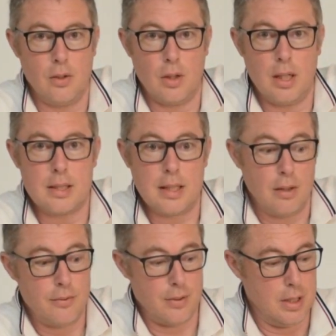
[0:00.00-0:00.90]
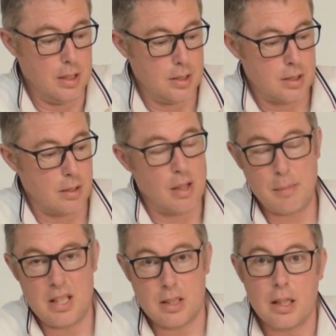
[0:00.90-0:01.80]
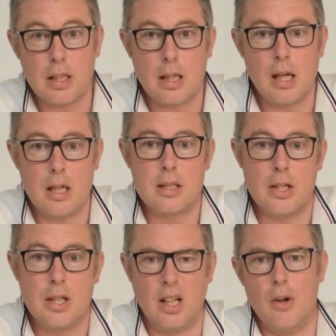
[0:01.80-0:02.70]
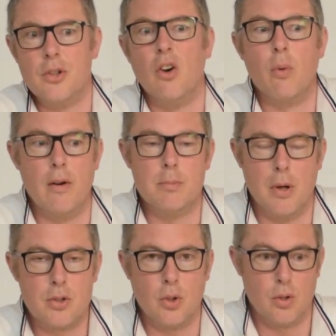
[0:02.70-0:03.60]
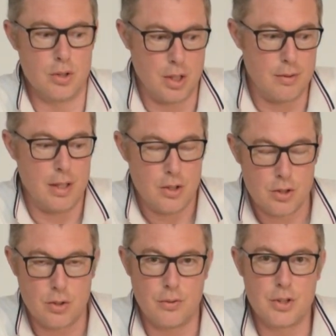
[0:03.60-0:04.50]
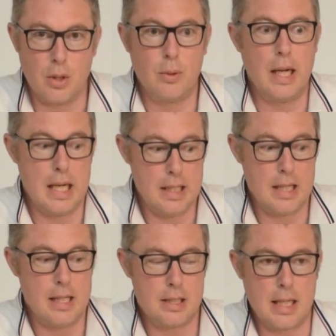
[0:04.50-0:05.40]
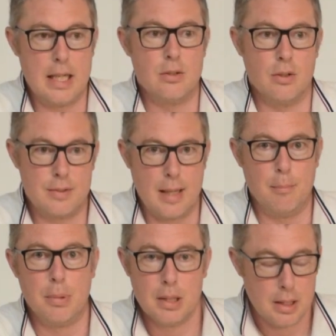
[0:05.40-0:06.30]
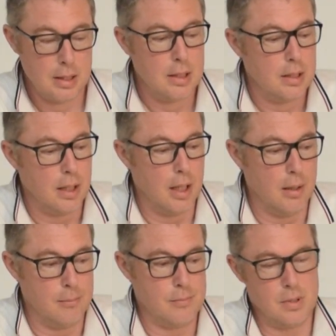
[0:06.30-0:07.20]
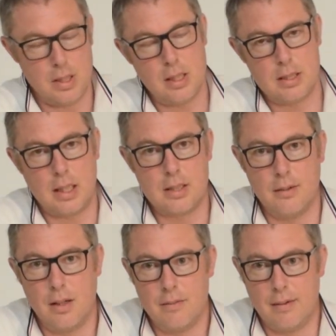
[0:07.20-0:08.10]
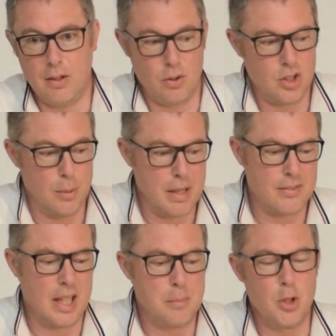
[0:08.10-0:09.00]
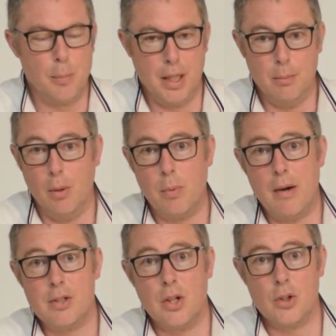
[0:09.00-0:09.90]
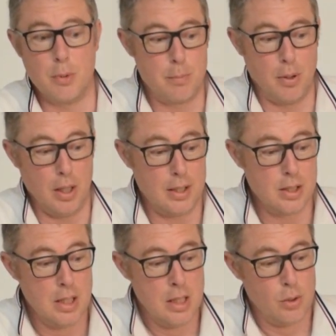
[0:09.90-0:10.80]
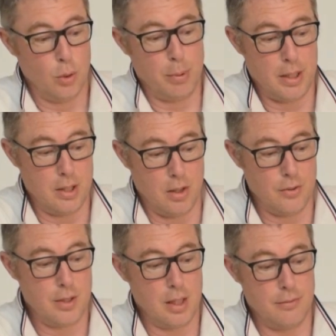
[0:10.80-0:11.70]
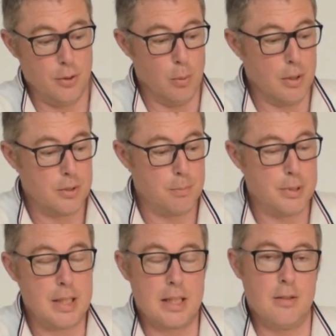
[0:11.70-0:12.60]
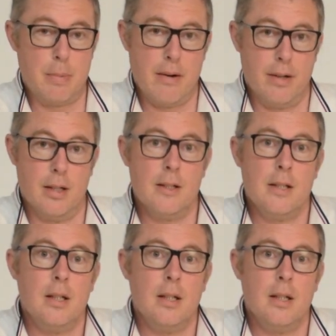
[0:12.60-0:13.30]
oil itself. So that means it essentially goes off, whereas most oils don't. They just sort of soak in and then stay sort of damp. It takes a very long time. You have to keep topping them up, whereas an Osmopolix, you'll put it on, it'll form a protective barrier